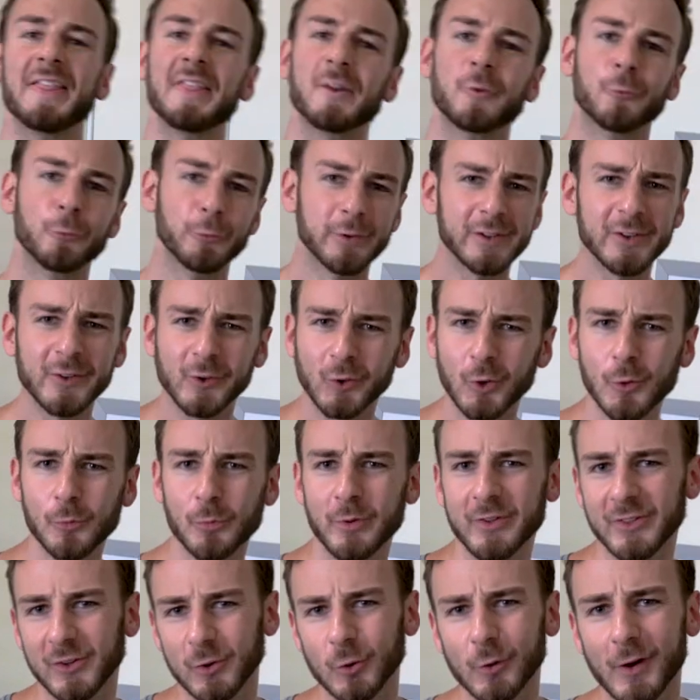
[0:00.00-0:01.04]
and then regroup
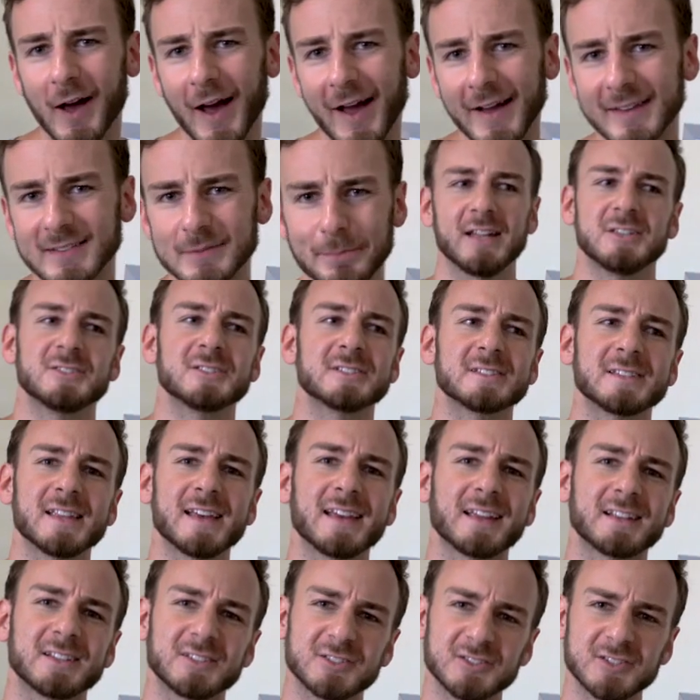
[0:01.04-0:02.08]
with you guys and just
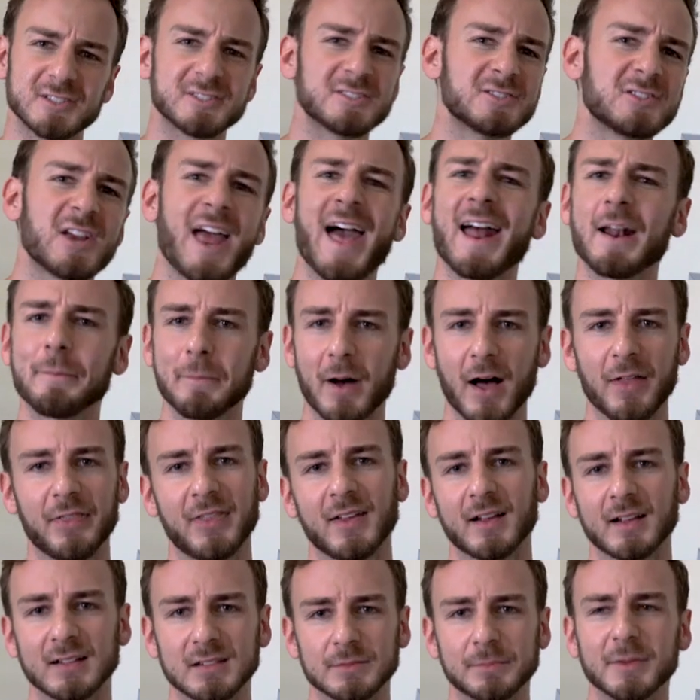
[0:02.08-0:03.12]
like, just chat about
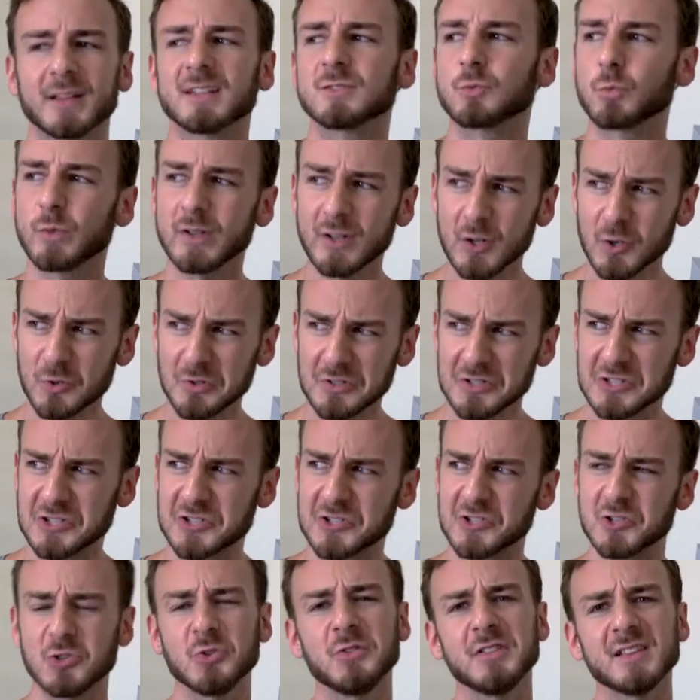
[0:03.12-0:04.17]
things. Because we don't
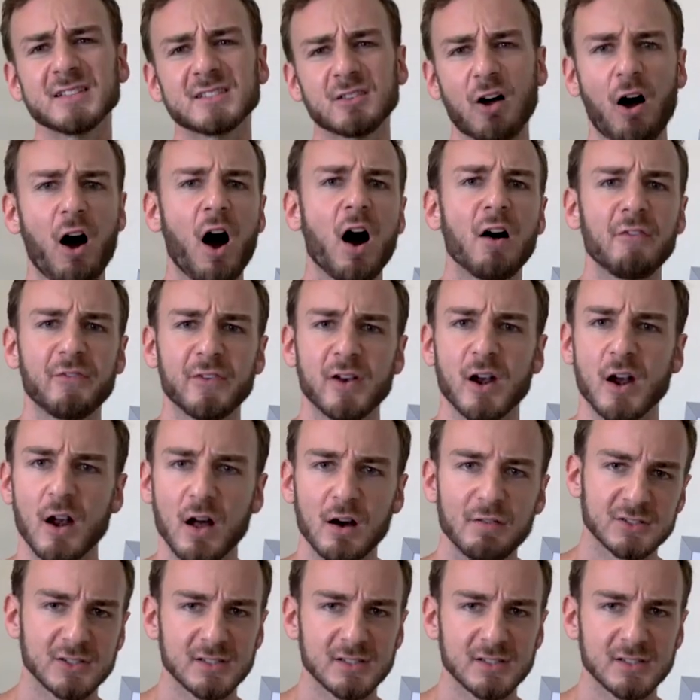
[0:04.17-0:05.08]
do this often enough.